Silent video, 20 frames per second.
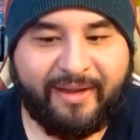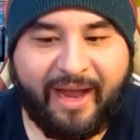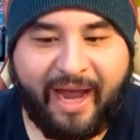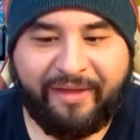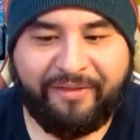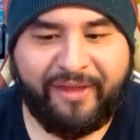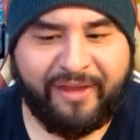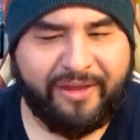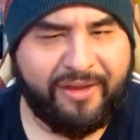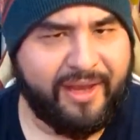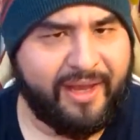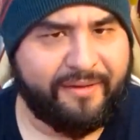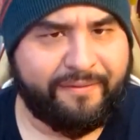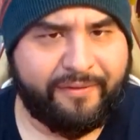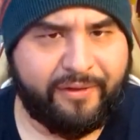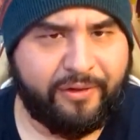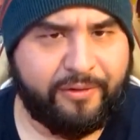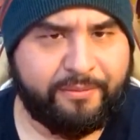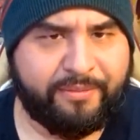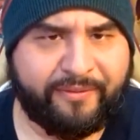I think you get a
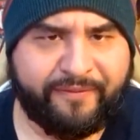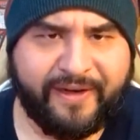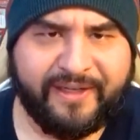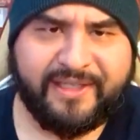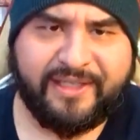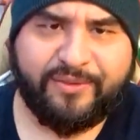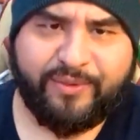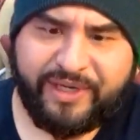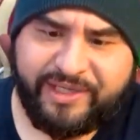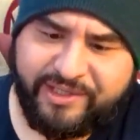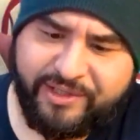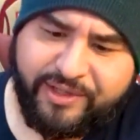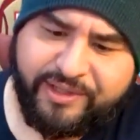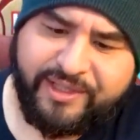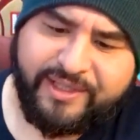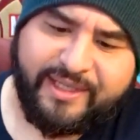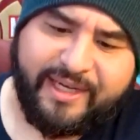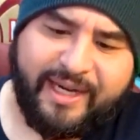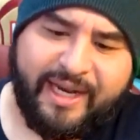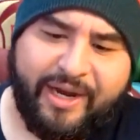few Professor's
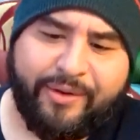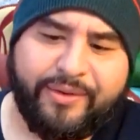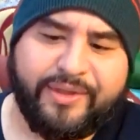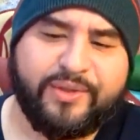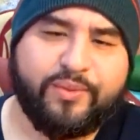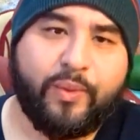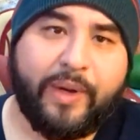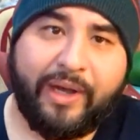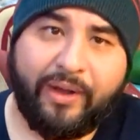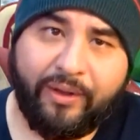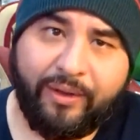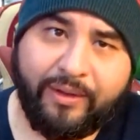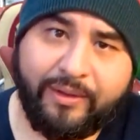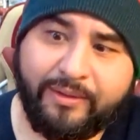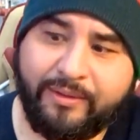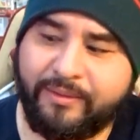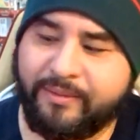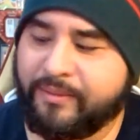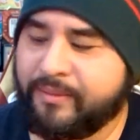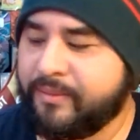Researchers in here as well.
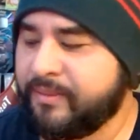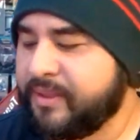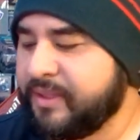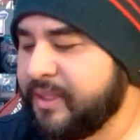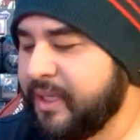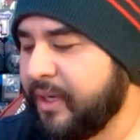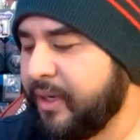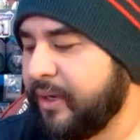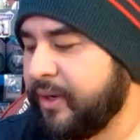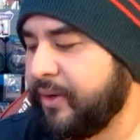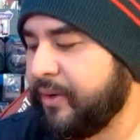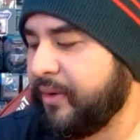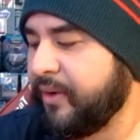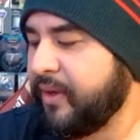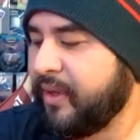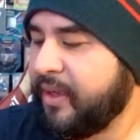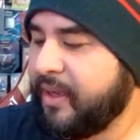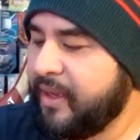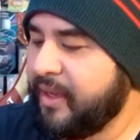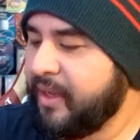So
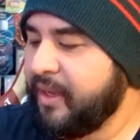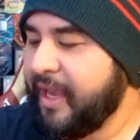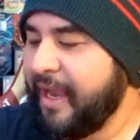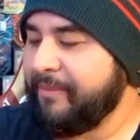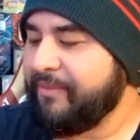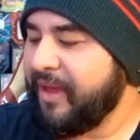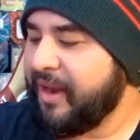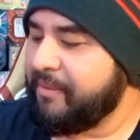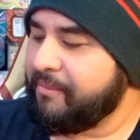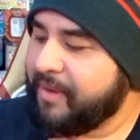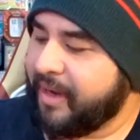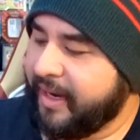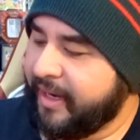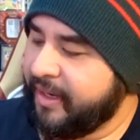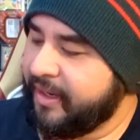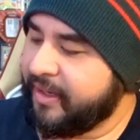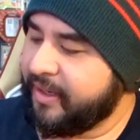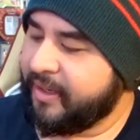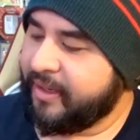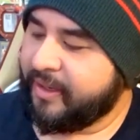keep that in
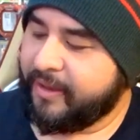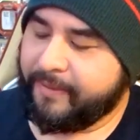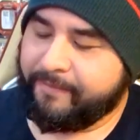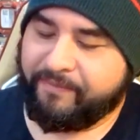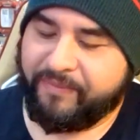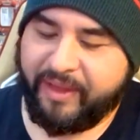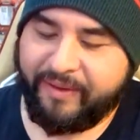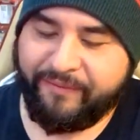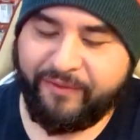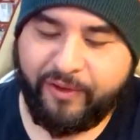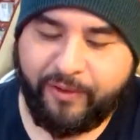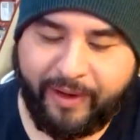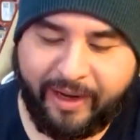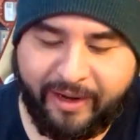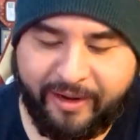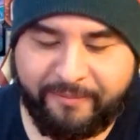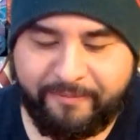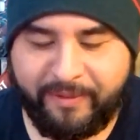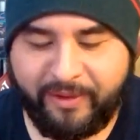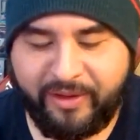mind. If you
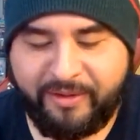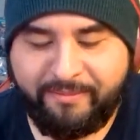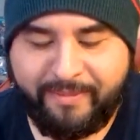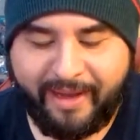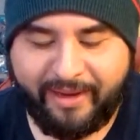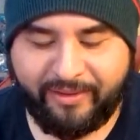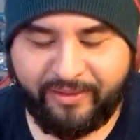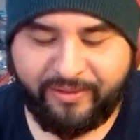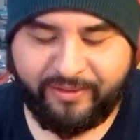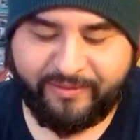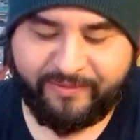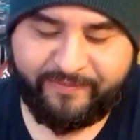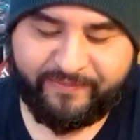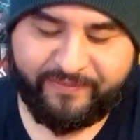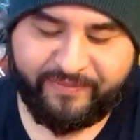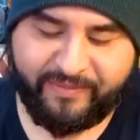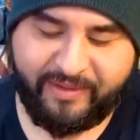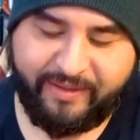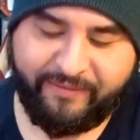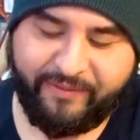are a Build and Battle,
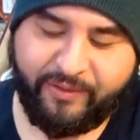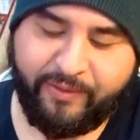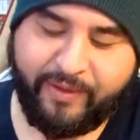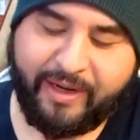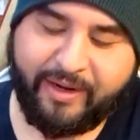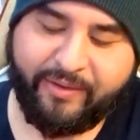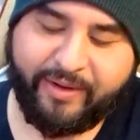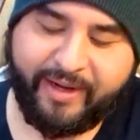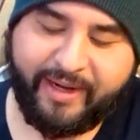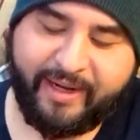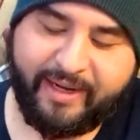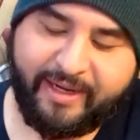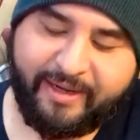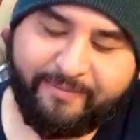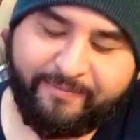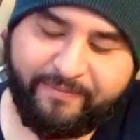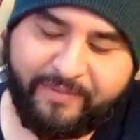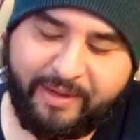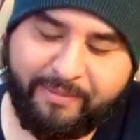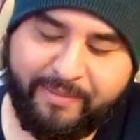if you are a
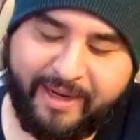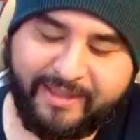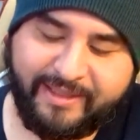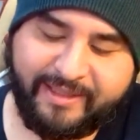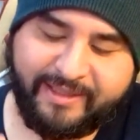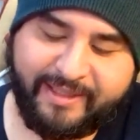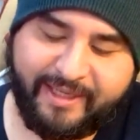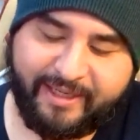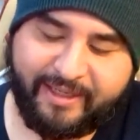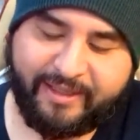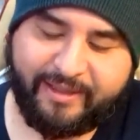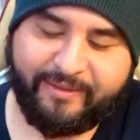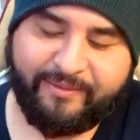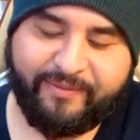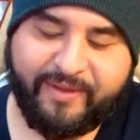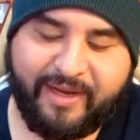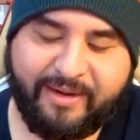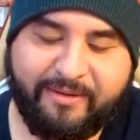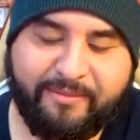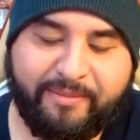Master Setter,
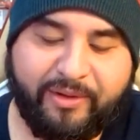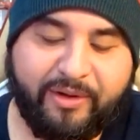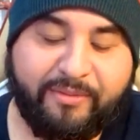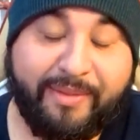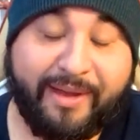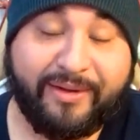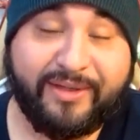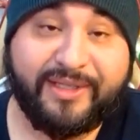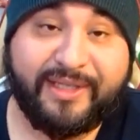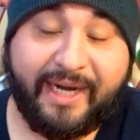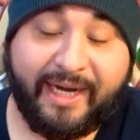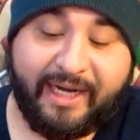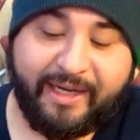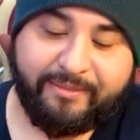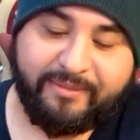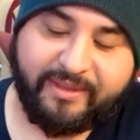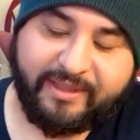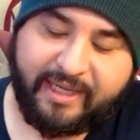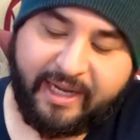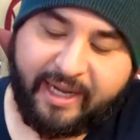then the Build and Battle
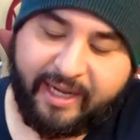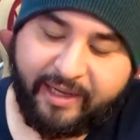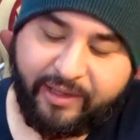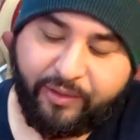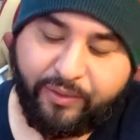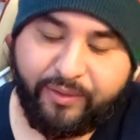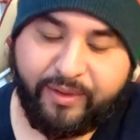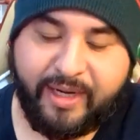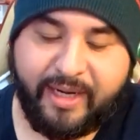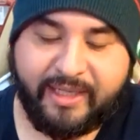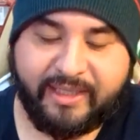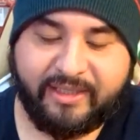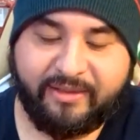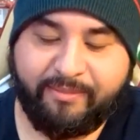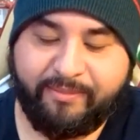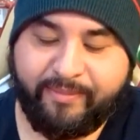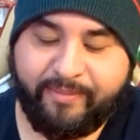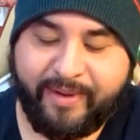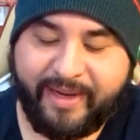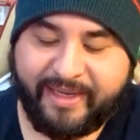Stadiums are your
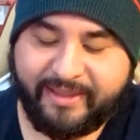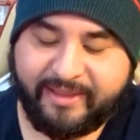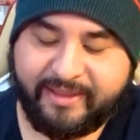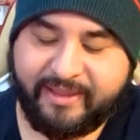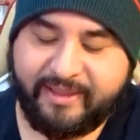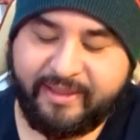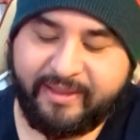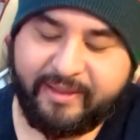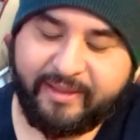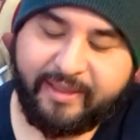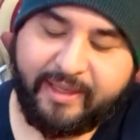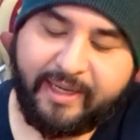next best